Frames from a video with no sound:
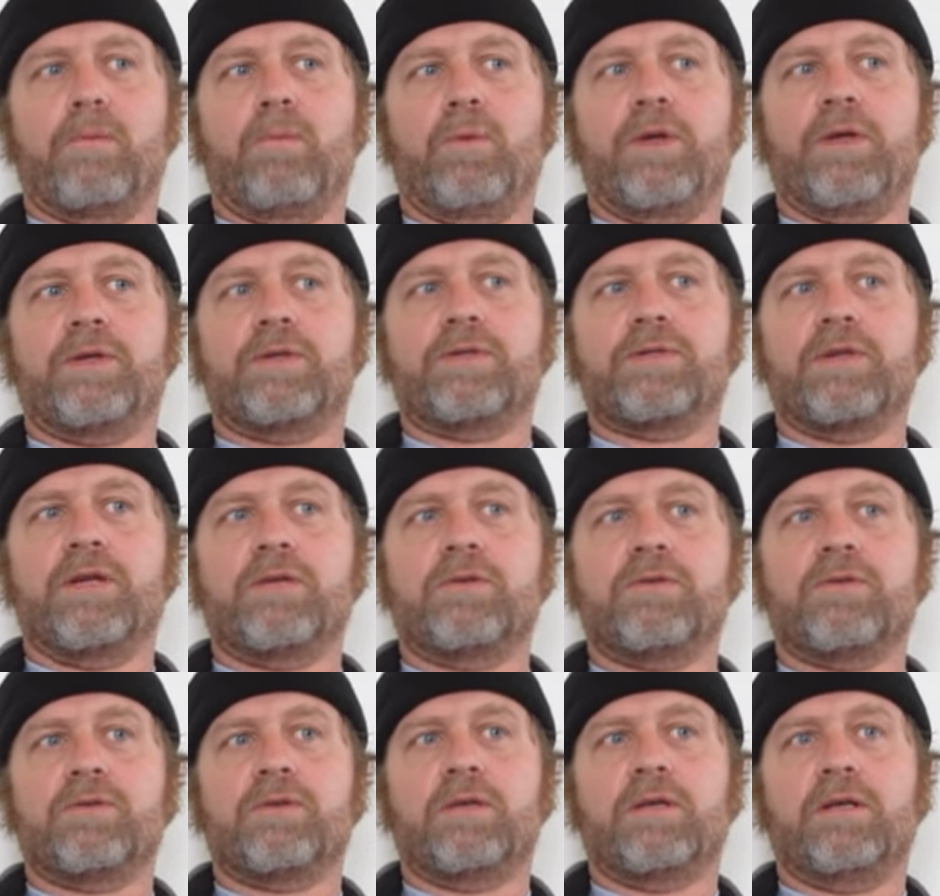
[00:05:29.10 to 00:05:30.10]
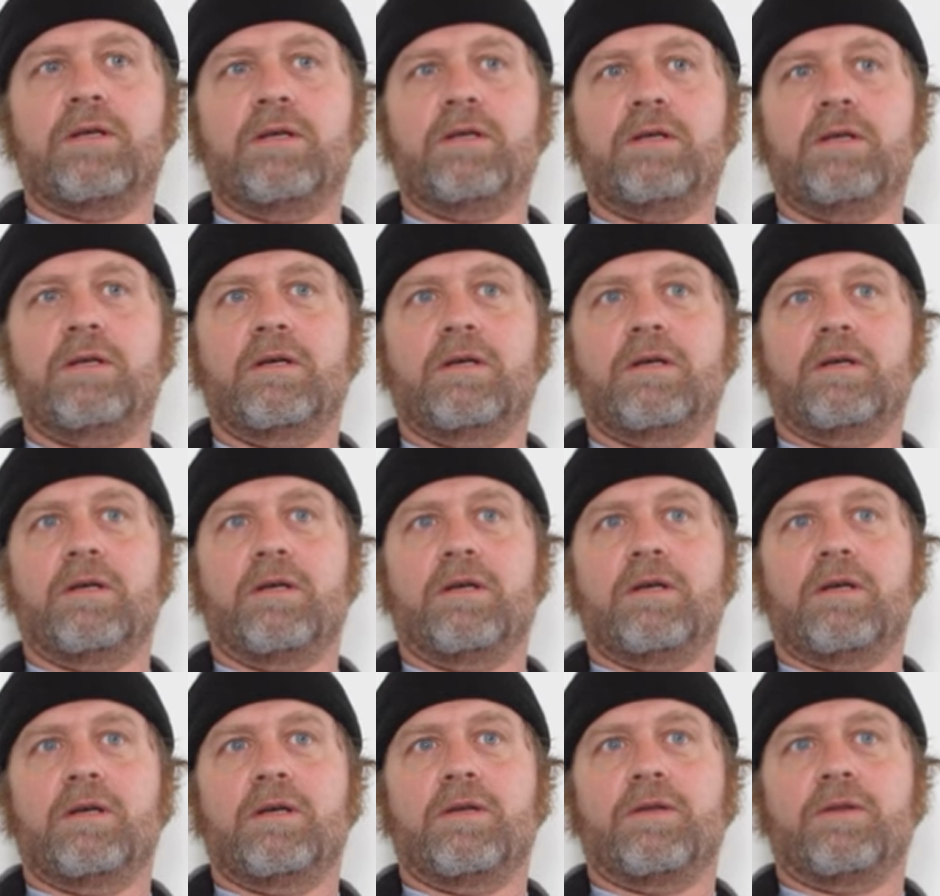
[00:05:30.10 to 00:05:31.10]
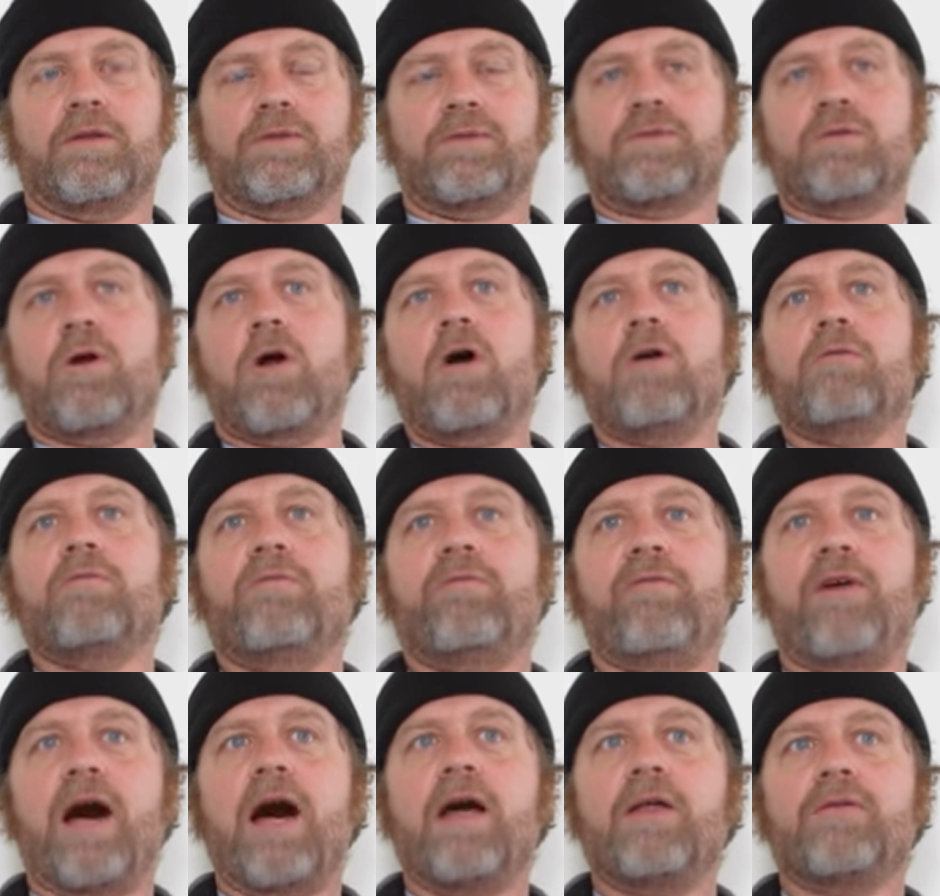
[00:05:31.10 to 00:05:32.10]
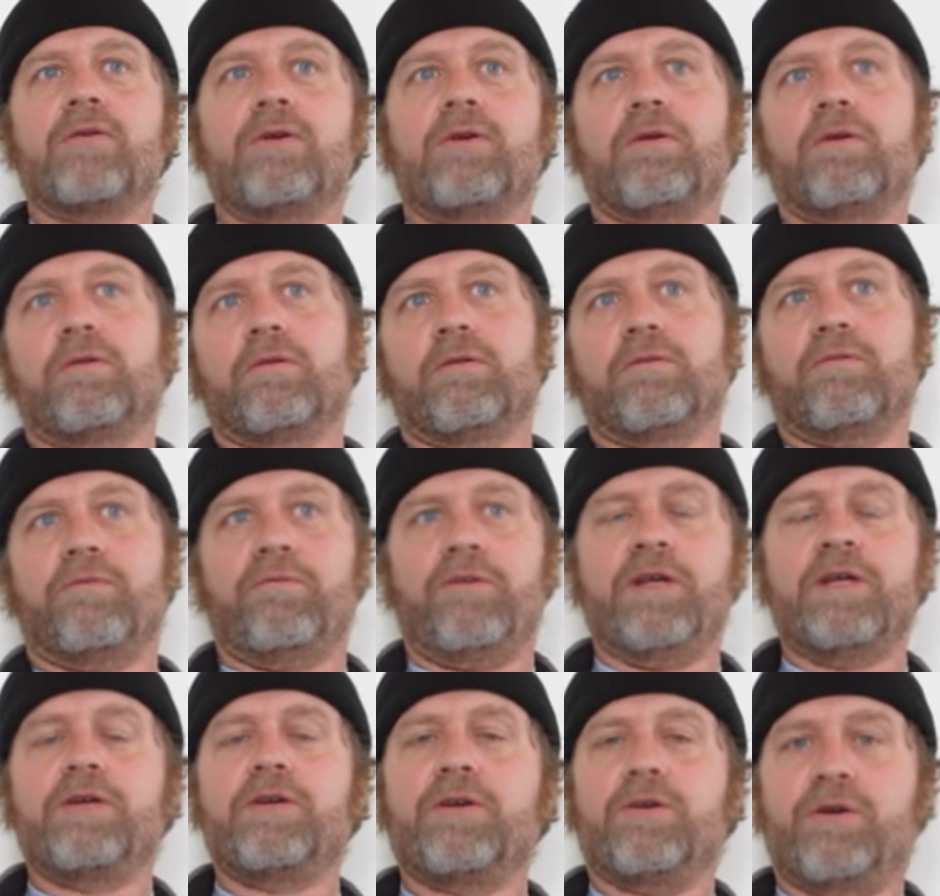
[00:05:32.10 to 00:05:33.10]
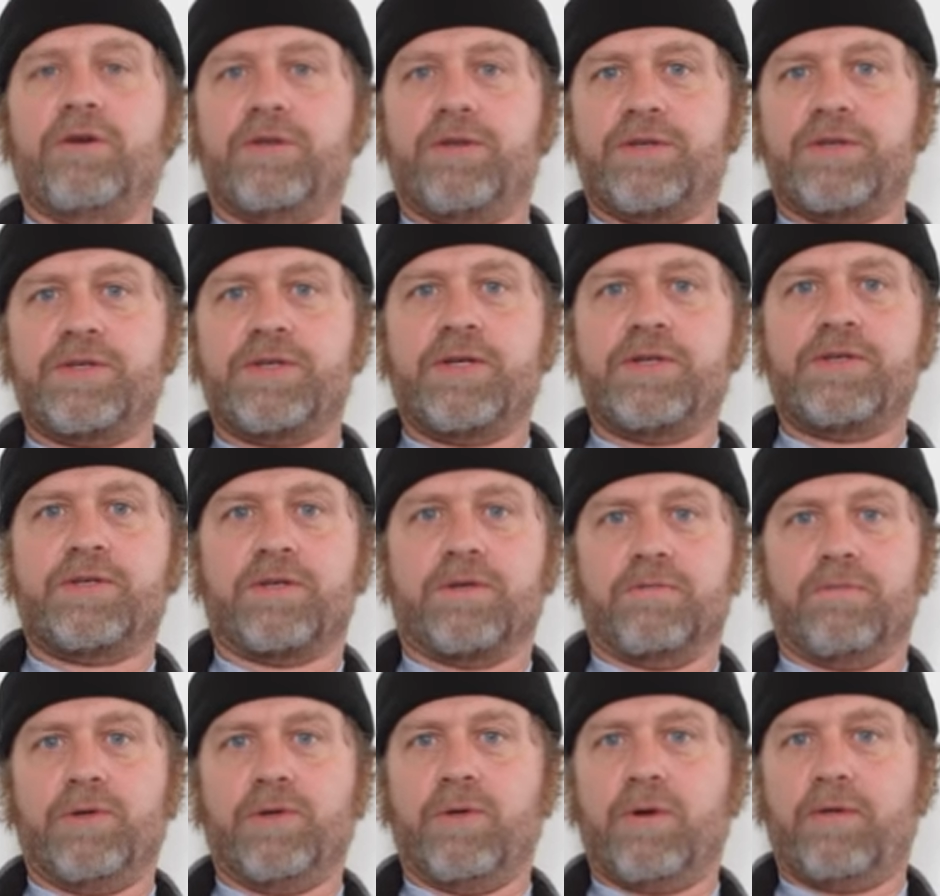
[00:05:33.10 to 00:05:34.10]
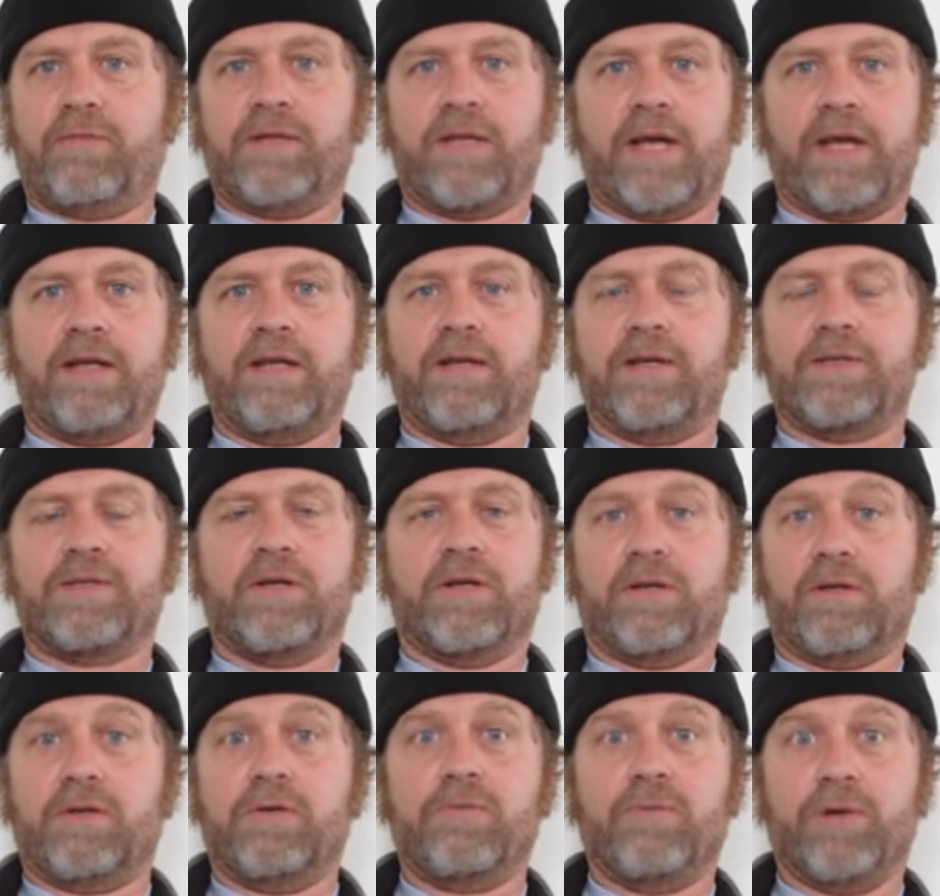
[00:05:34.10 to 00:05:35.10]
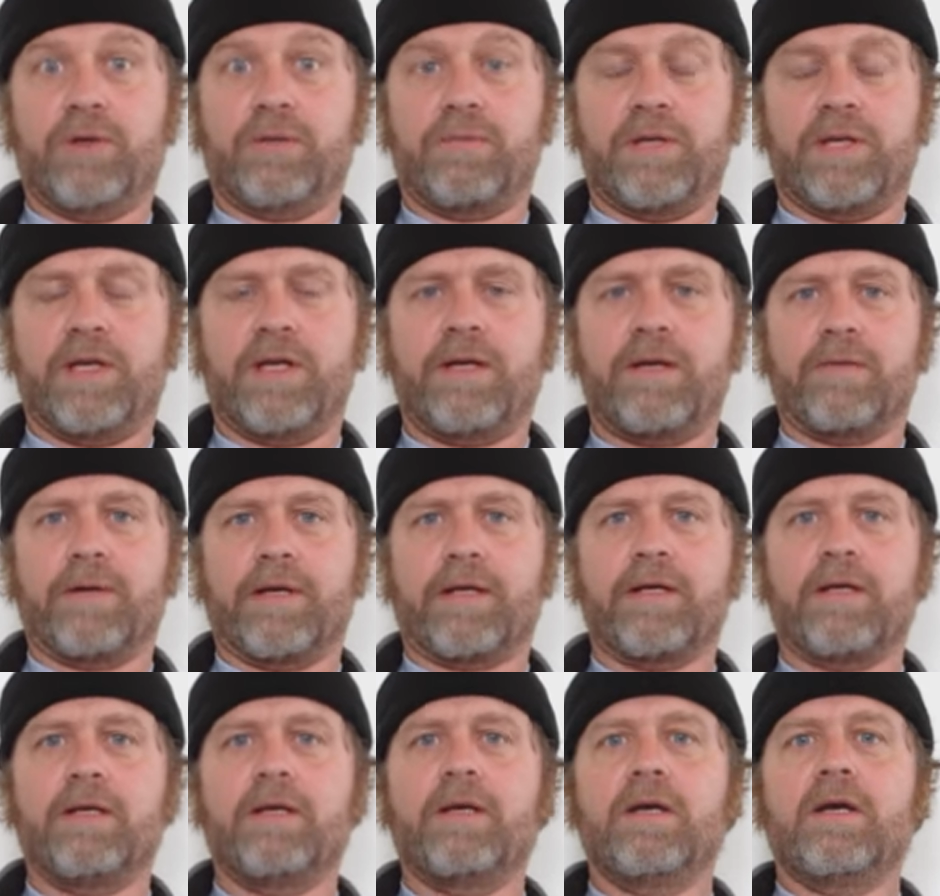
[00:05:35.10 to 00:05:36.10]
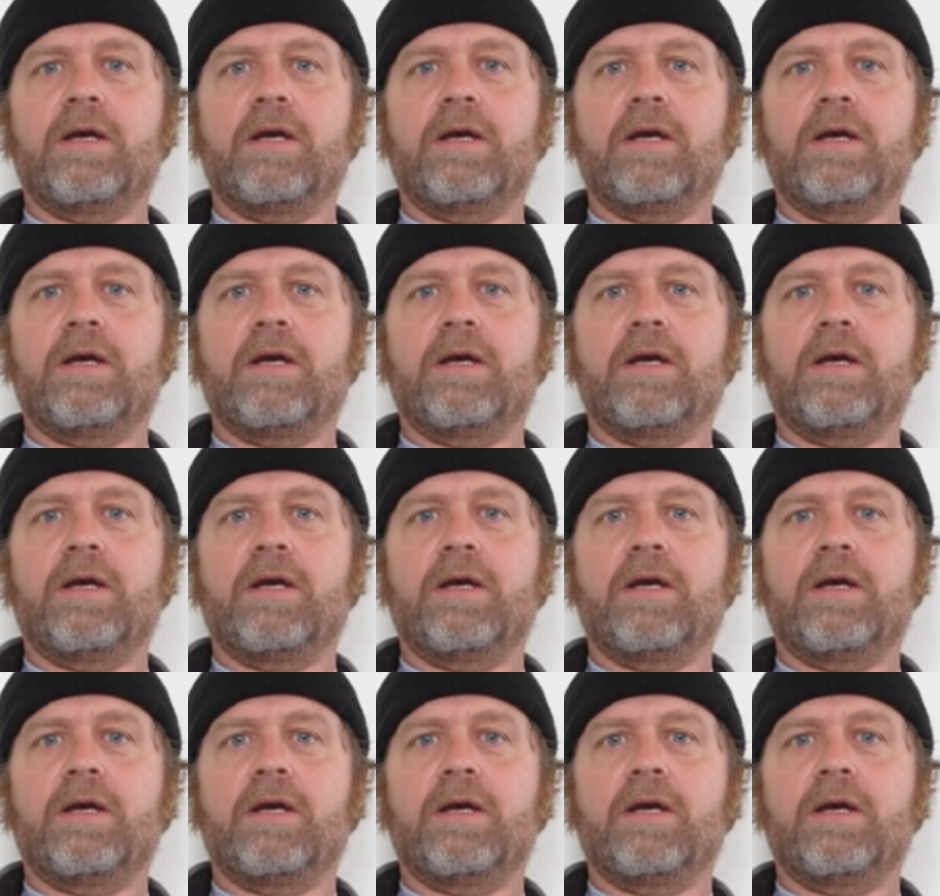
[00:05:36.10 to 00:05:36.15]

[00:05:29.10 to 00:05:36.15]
we essentially, the strong father figure in the system, whoever that is, and it could really be anybody,